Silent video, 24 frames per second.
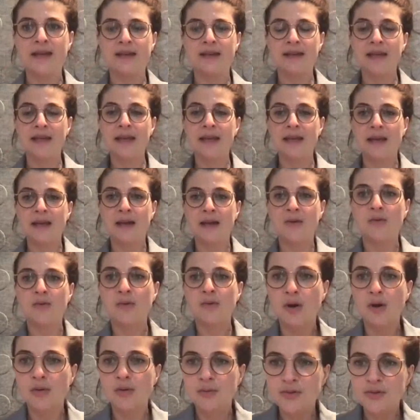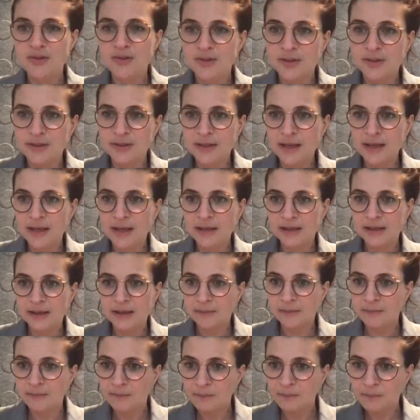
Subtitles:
data, who owns the data